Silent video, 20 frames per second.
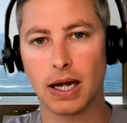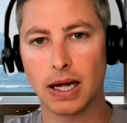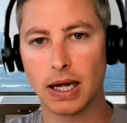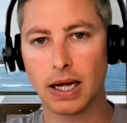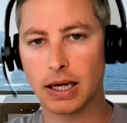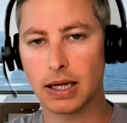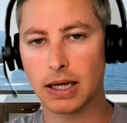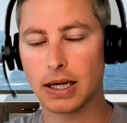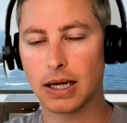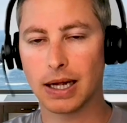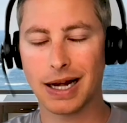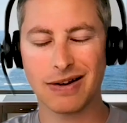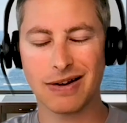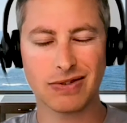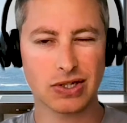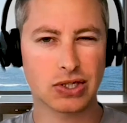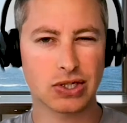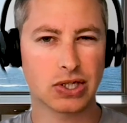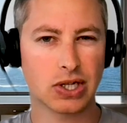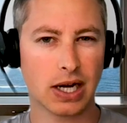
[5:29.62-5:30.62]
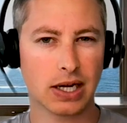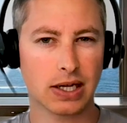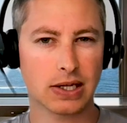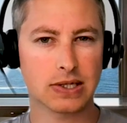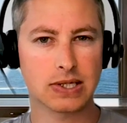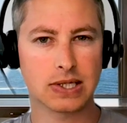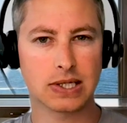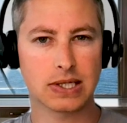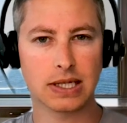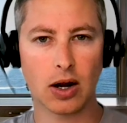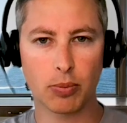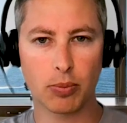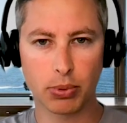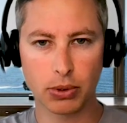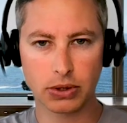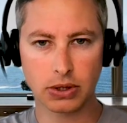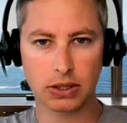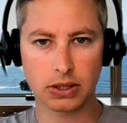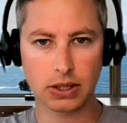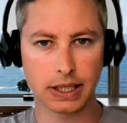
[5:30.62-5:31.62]
I'd have to check and see. I'll
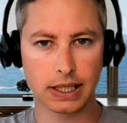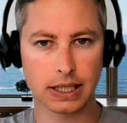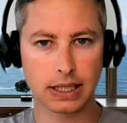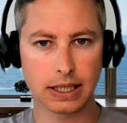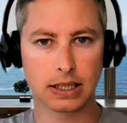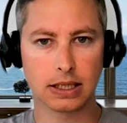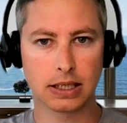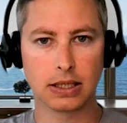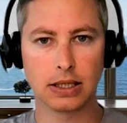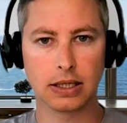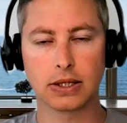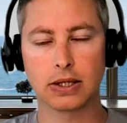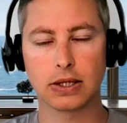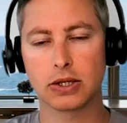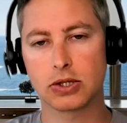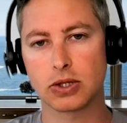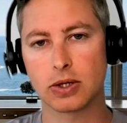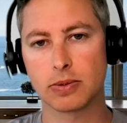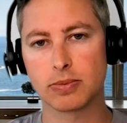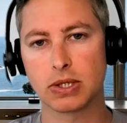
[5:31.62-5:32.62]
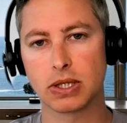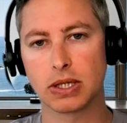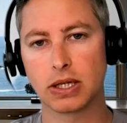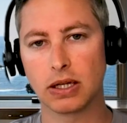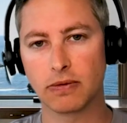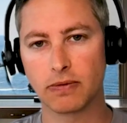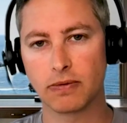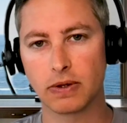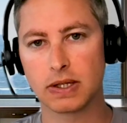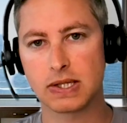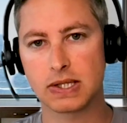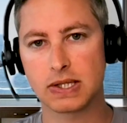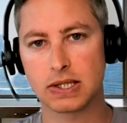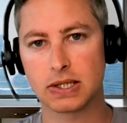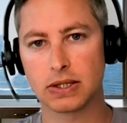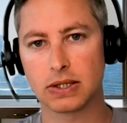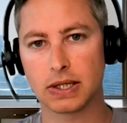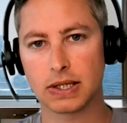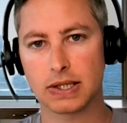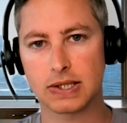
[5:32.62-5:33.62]
put the link in the description if it is
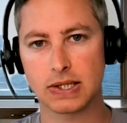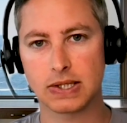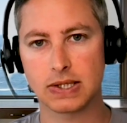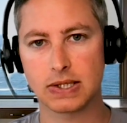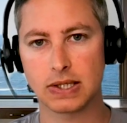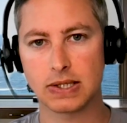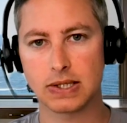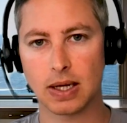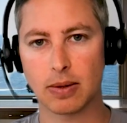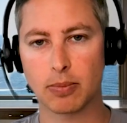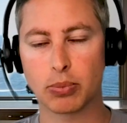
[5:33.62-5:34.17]
still in existence.